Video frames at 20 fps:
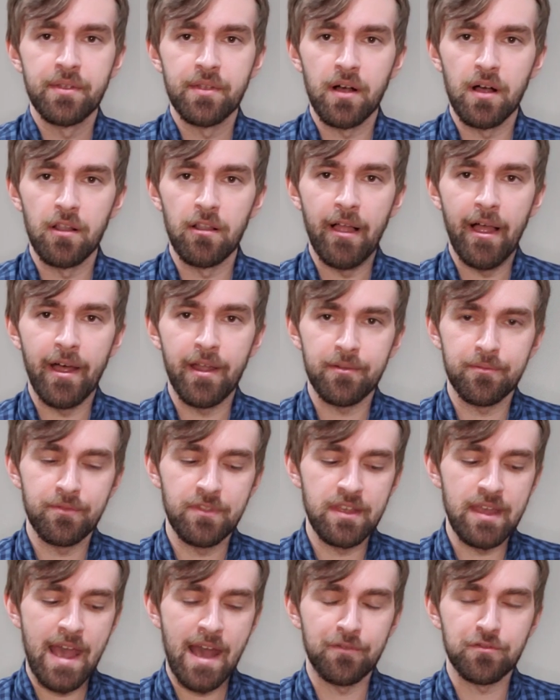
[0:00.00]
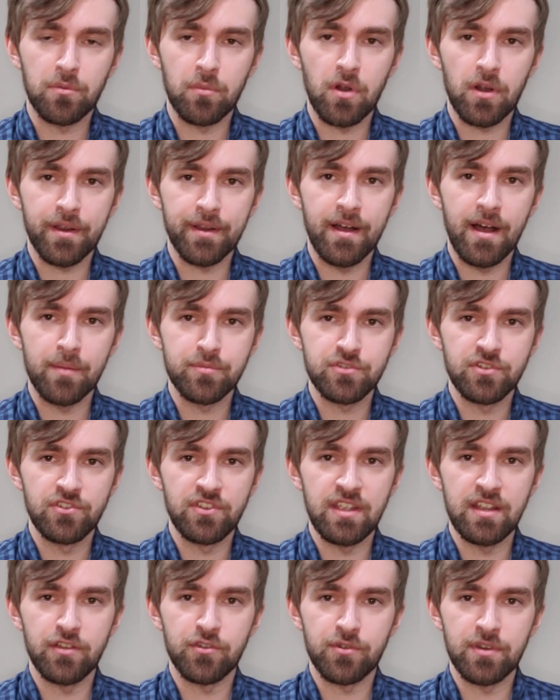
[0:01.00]
A lot of the aftermarket options,
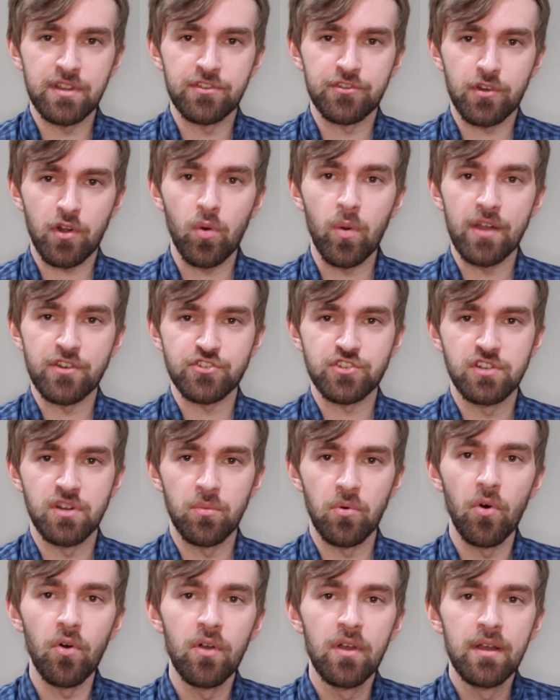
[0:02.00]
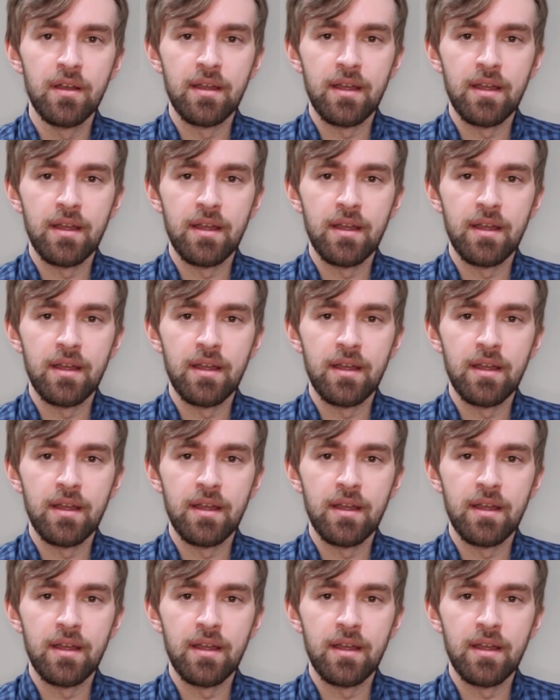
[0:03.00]
heat treats, are questionable,